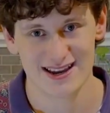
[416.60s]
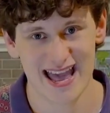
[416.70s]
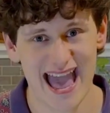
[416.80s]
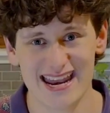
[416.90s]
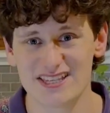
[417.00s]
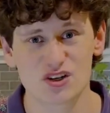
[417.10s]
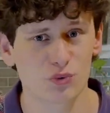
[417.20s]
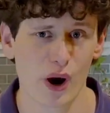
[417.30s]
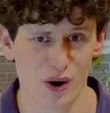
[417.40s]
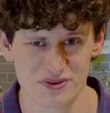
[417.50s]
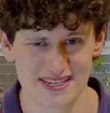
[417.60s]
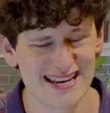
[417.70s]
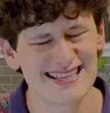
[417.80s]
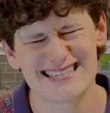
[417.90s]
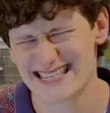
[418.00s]
And it's gross, and
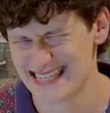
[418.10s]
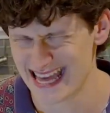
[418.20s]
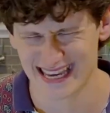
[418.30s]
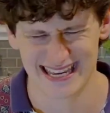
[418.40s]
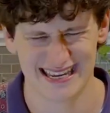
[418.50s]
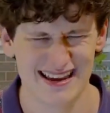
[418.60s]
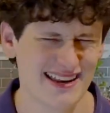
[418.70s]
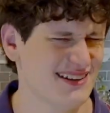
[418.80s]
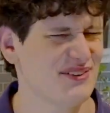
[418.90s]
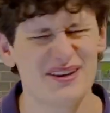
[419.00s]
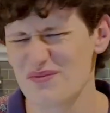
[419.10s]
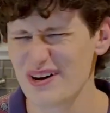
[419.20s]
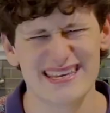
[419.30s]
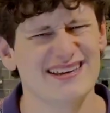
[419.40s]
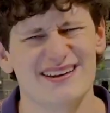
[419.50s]
it's sticky. And like, what do you